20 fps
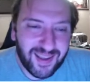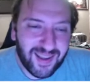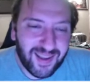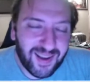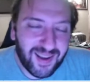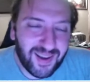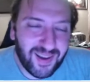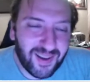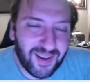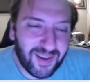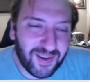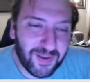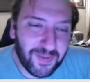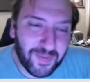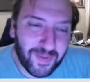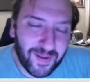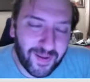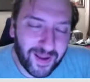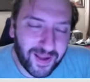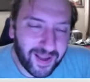Oh
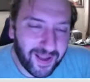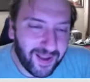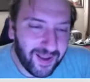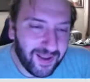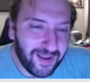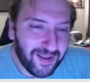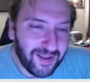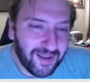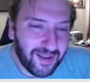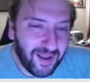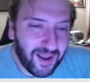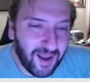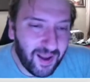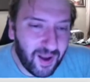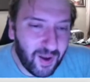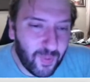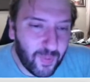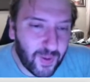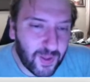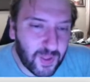boy.
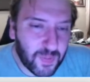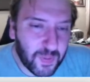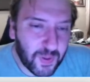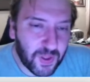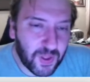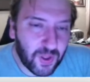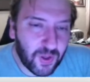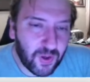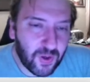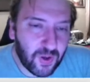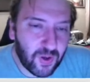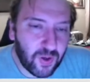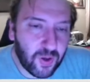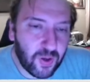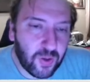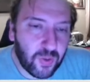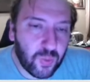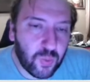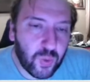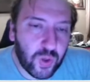Once per
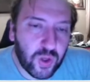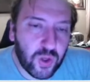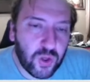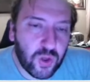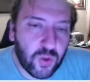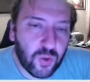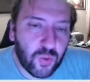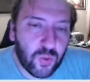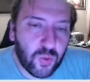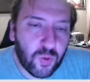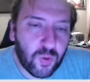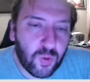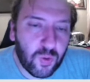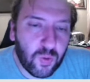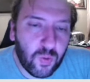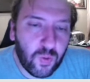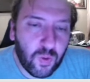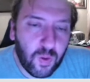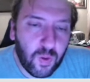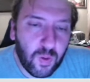turn, when your
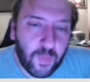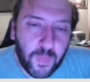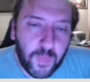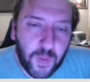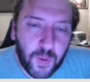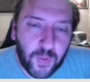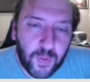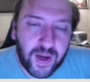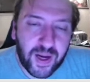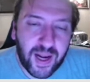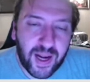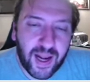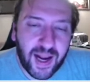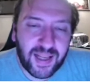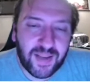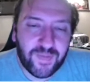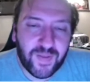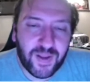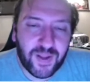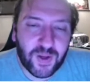opponent
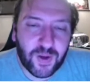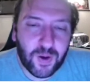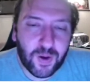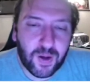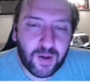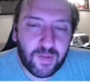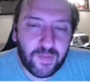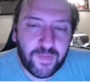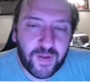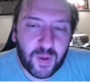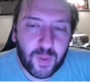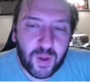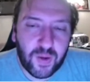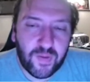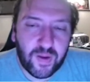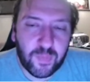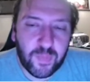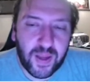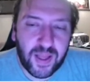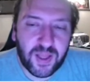activates a card or effect,
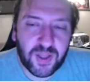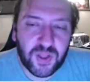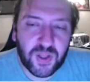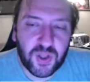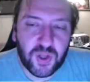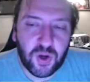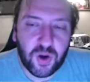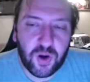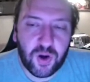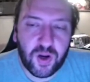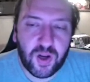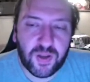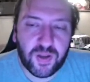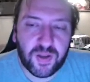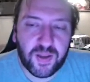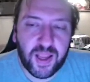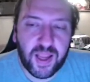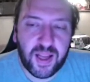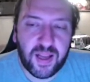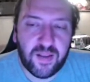banish this card until
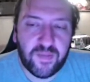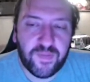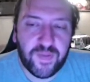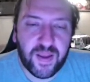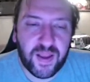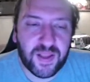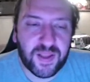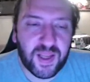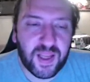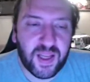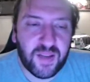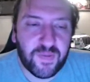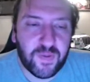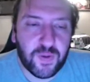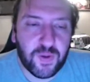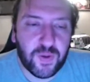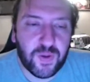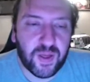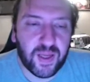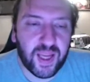the end of the phase, and if you
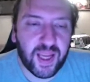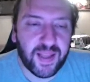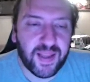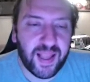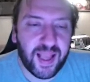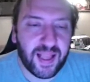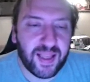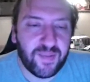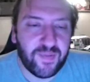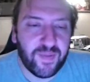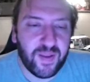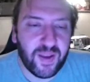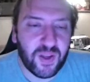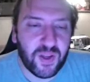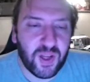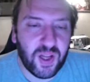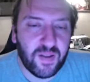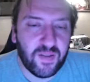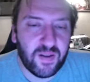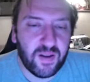do negate the activation,
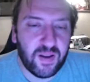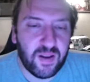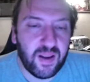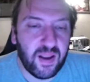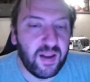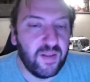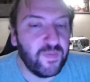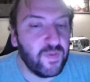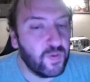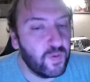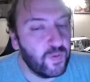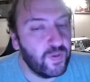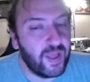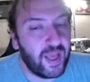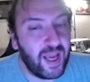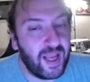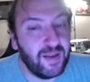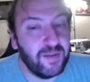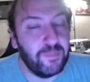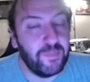and if you do
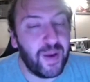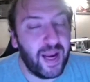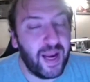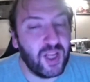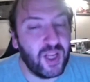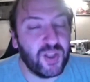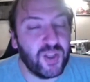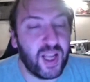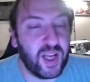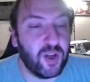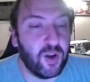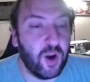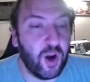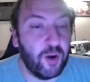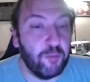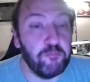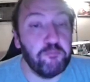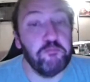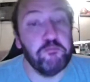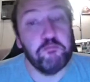that, banish that card.
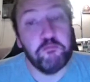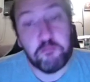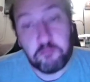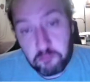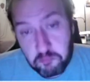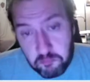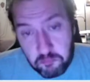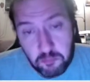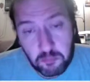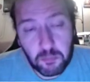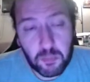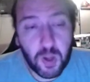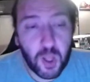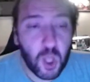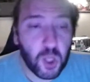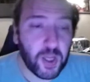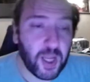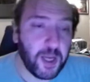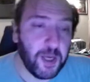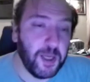
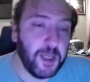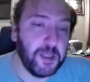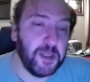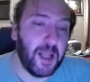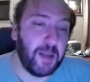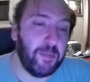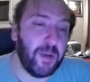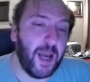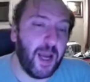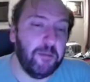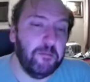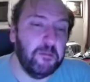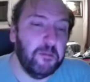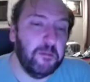Okay, that's not bad.